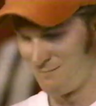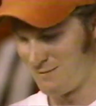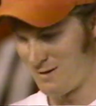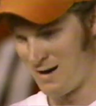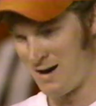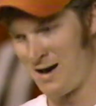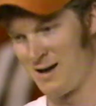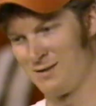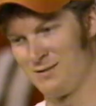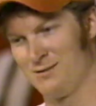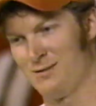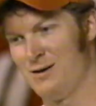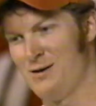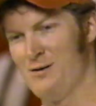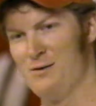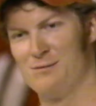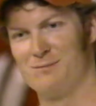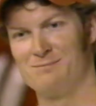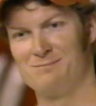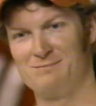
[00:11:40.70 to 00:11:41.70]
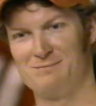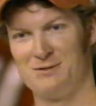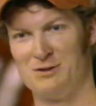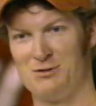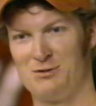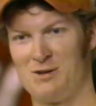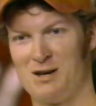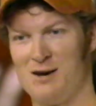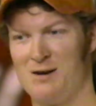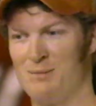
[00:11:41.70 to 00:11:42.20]
I don't know.
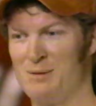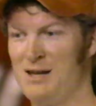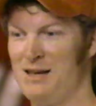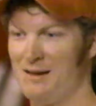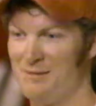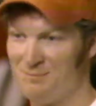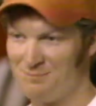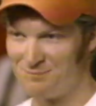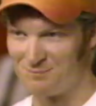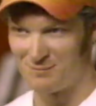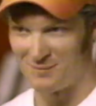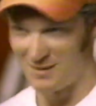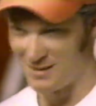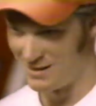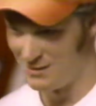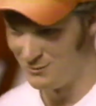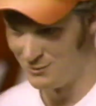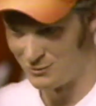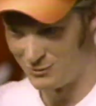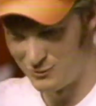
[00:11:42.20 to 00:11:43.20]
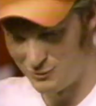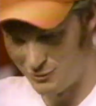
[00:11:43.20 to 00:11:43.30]
You tell me. It was.